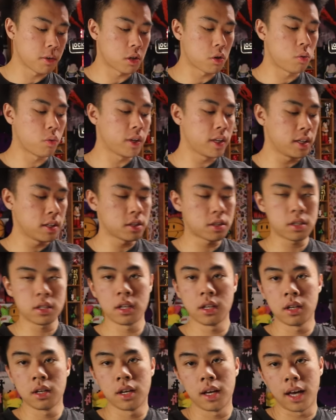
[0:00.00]
McQueens
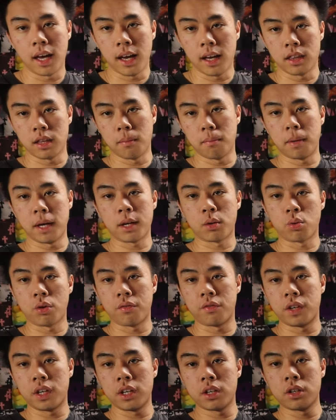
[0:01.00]
and the big
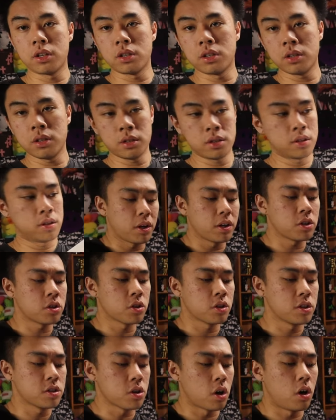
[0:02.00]
reveal. Pretty
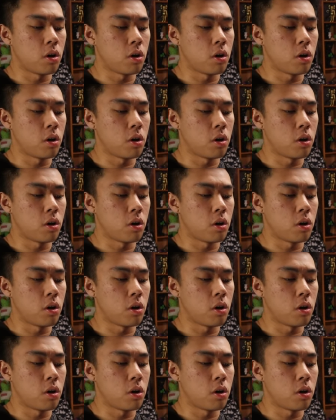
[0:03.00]
sure these are